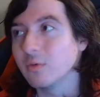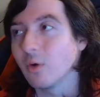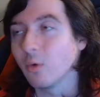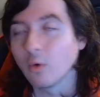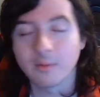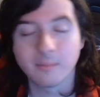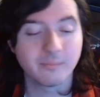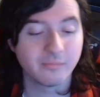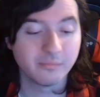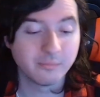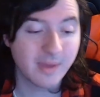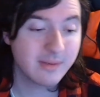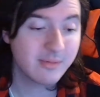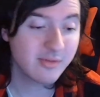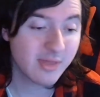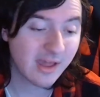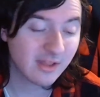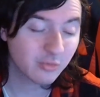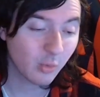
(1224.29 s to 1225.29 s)
Or maybe
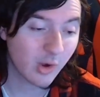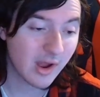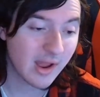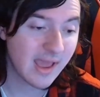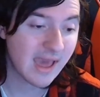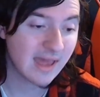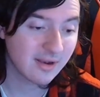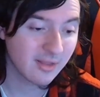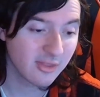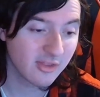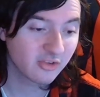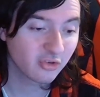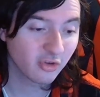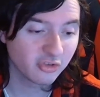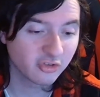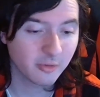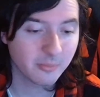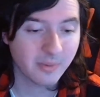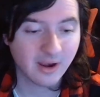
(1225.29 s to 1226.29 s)
that's why, out of this
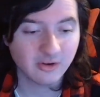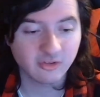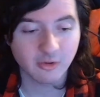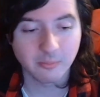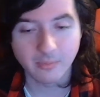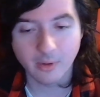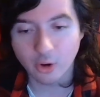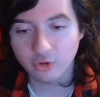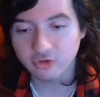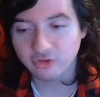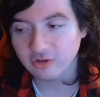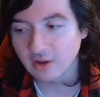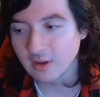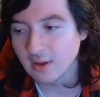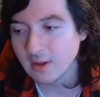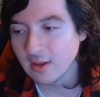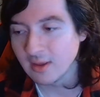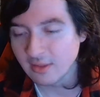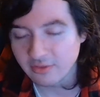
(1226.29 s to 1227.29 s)
list compared to most,
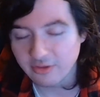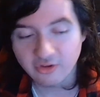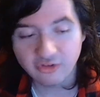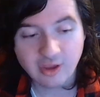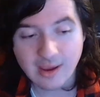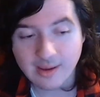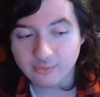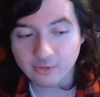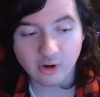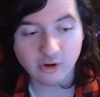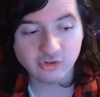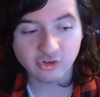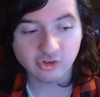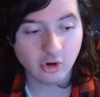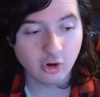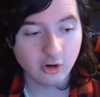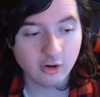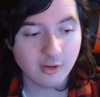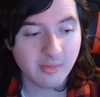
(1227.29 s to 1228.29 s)
these games aren't just
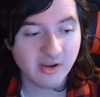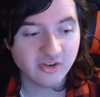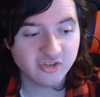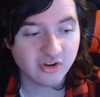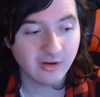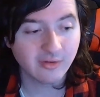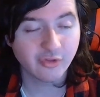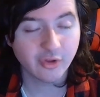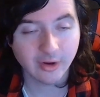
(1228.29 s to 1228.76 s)
going on my shelf.